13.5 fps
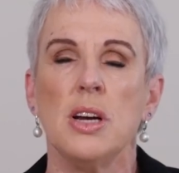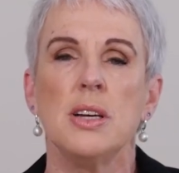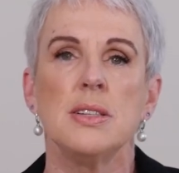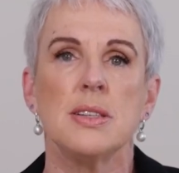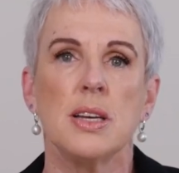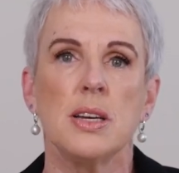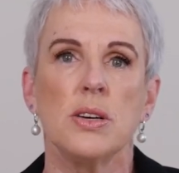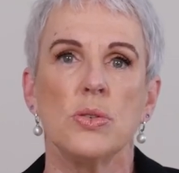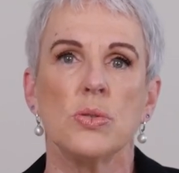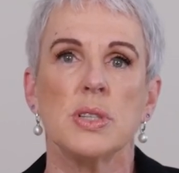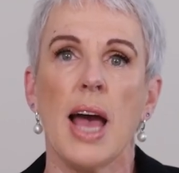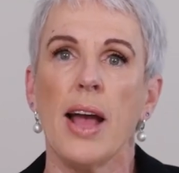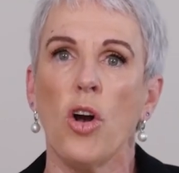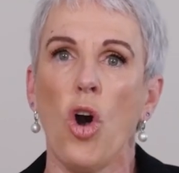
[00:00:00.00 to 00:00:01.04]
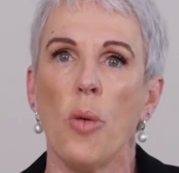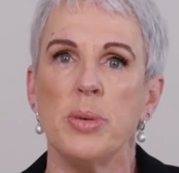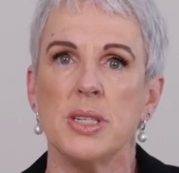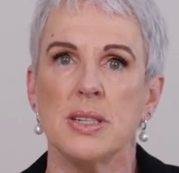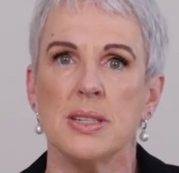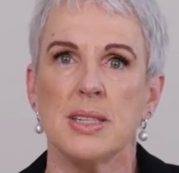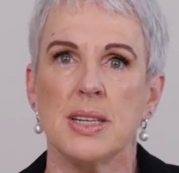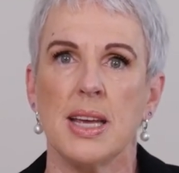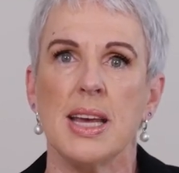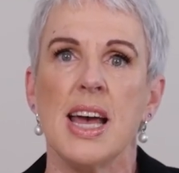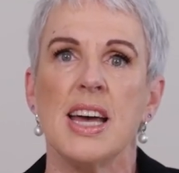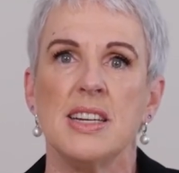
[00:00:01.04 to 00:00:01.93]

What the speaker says: skills and competency